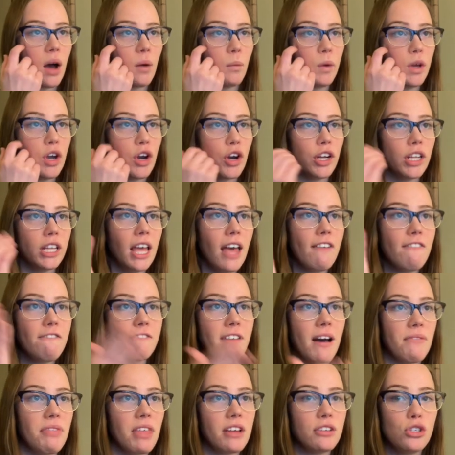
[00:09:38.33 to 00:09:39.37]
We currently have
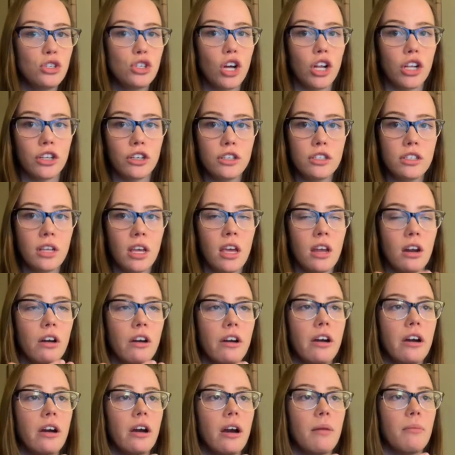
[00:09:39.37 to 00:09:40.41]
$5,000 in
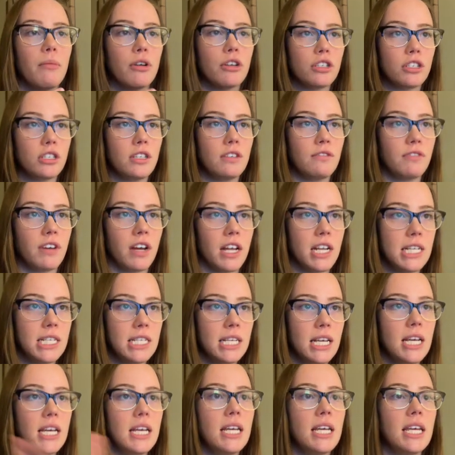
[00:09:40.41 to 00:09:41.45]
our emergency fund,
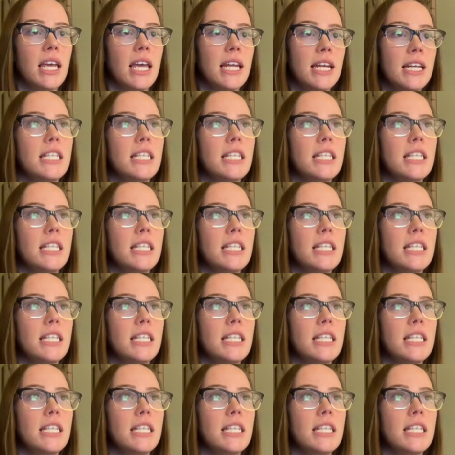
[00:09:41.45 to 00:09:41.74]
in